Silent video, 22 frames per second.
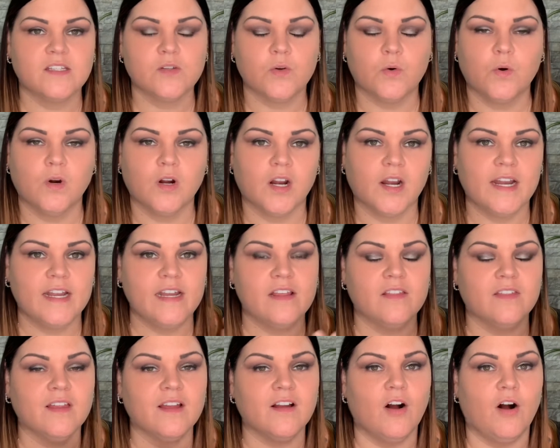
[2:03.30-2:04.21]
or
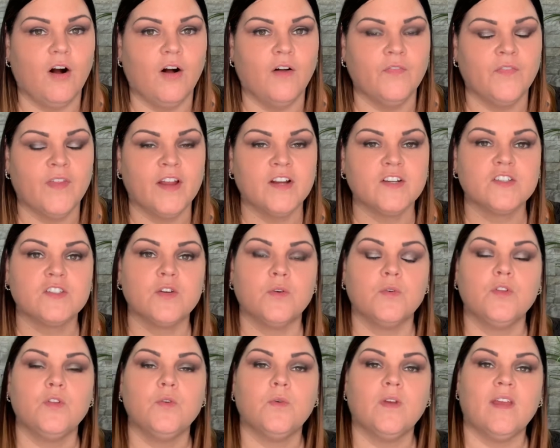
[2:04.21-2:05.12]
anything on there. So
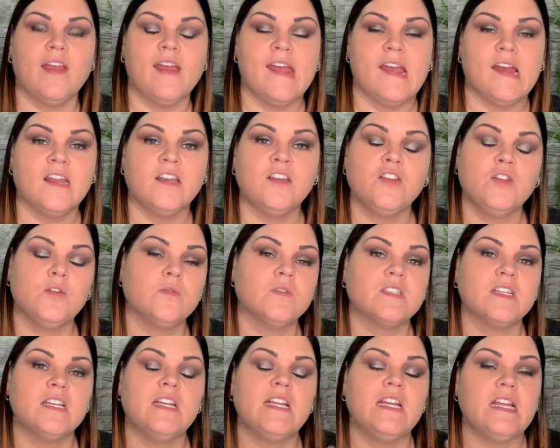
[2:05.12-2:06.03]
you can
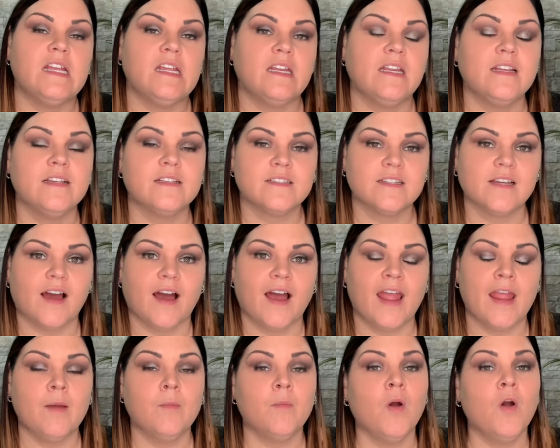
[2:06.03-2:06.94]
use it
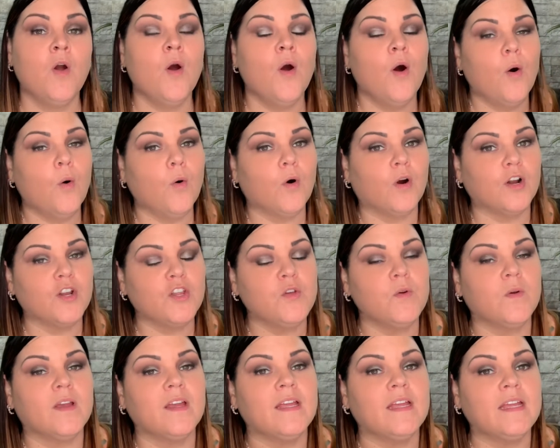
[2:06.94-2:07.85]
anytime or
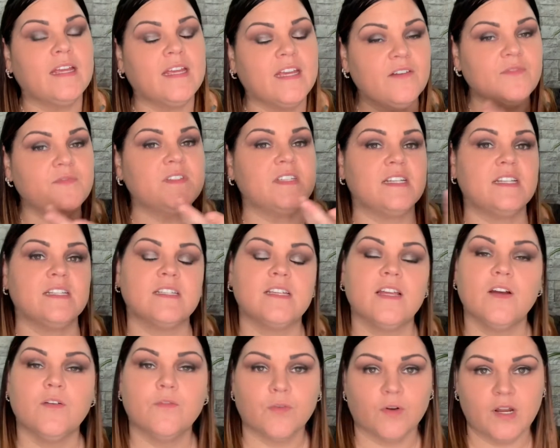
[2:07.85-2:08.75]
you can gift it
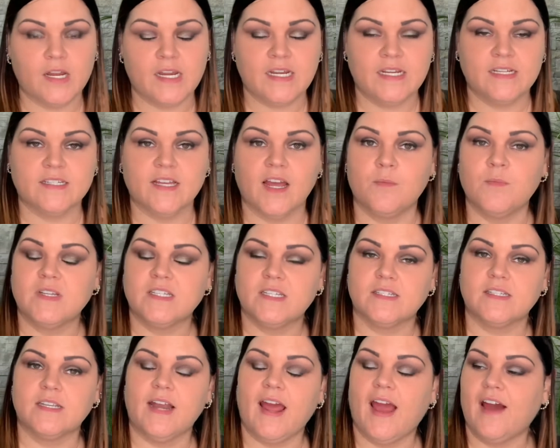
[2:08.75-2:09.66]
for any time. It
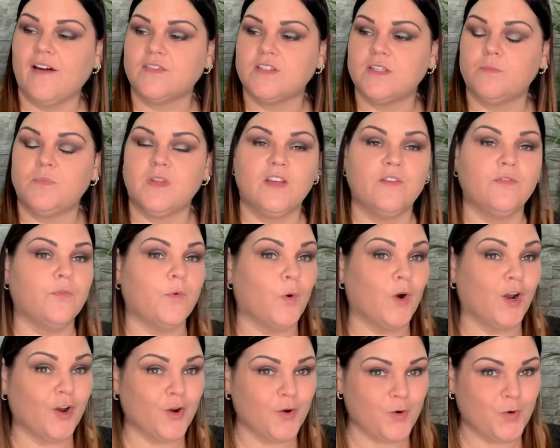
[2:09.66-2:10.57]
doesn't have to be
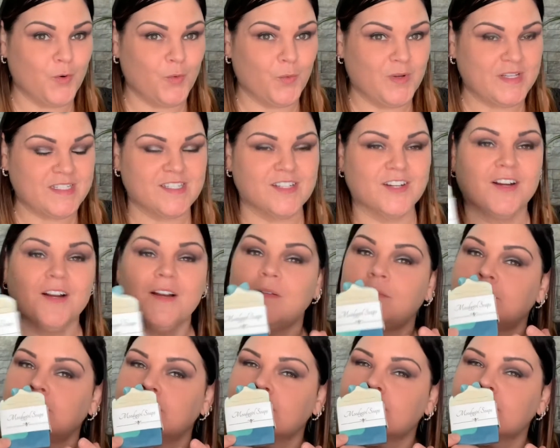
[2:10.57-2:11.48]
for winter.
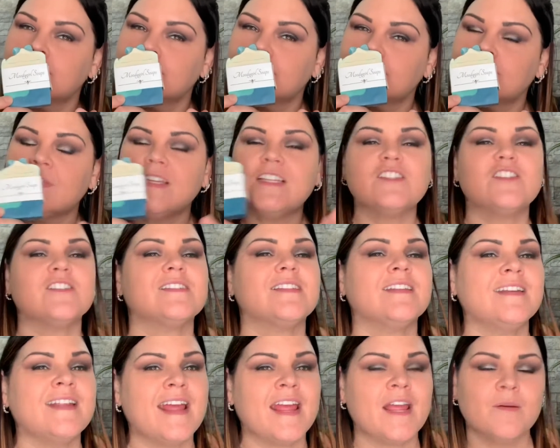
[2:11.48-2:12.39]
It's just
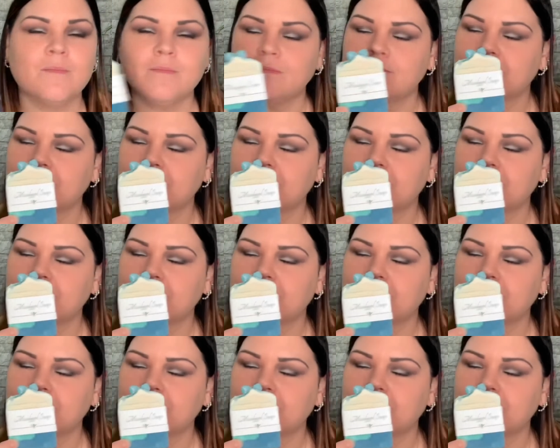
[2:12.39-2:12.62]
the name